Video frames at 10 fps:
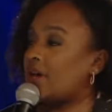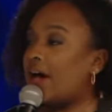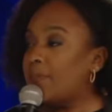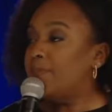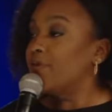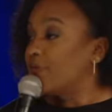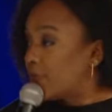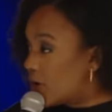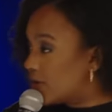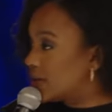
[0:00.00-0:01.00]
I'd
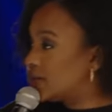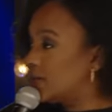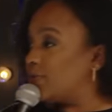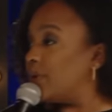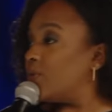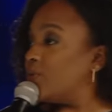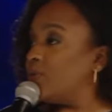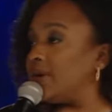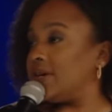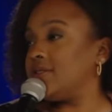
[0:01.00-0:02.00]
prefer it if my
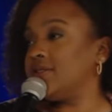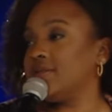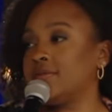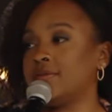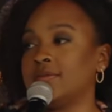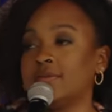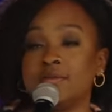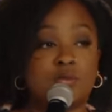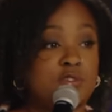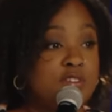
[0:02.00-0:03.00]
roommate
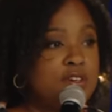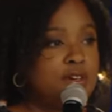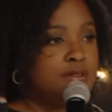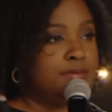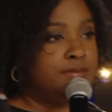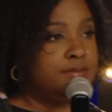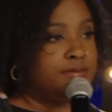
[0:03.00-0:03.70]
was dead.